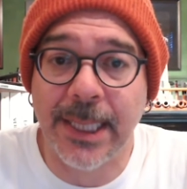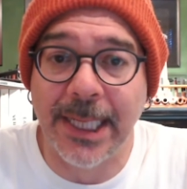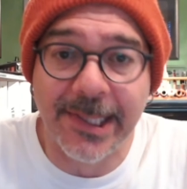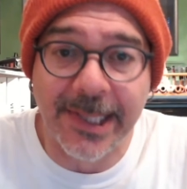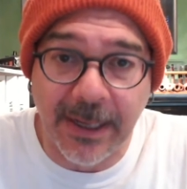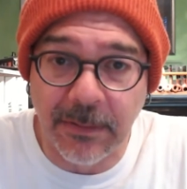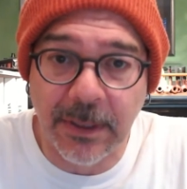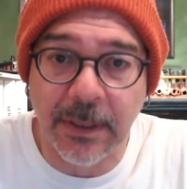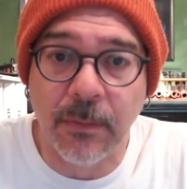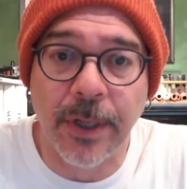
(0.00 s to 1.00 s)
things out.
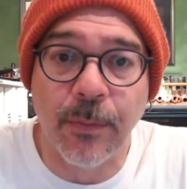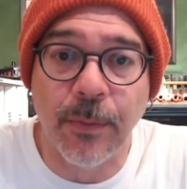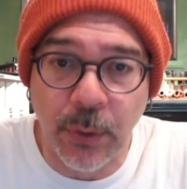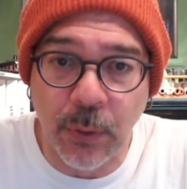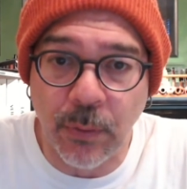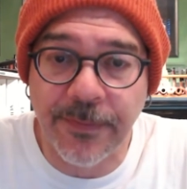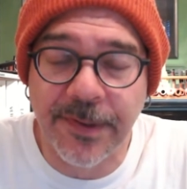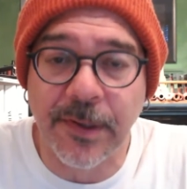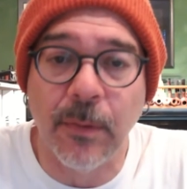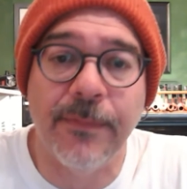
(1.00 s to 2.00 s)
You don't want to remove.
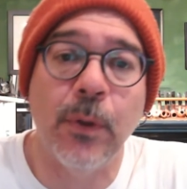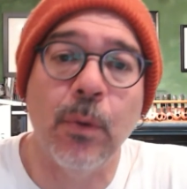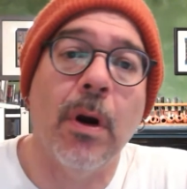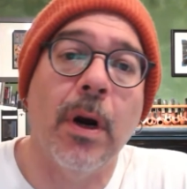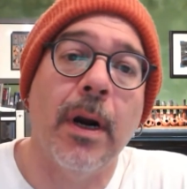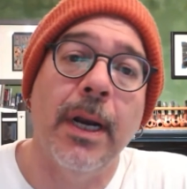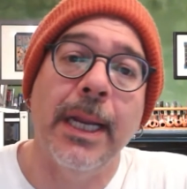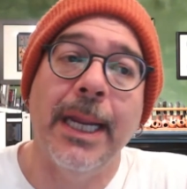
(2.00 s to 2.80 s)
So if you are